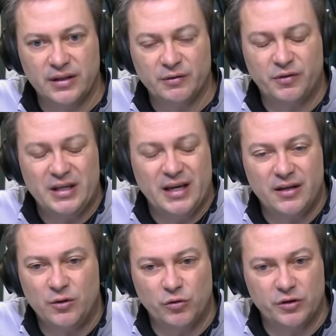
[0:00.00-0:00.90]
if the
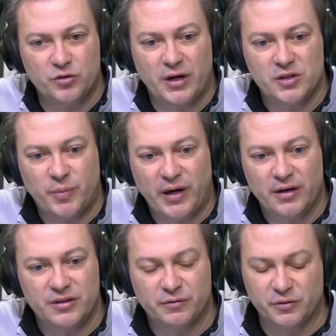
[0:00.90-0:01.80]
ending would have
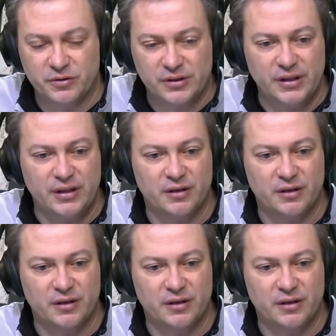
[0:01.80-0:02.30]
transpired differently,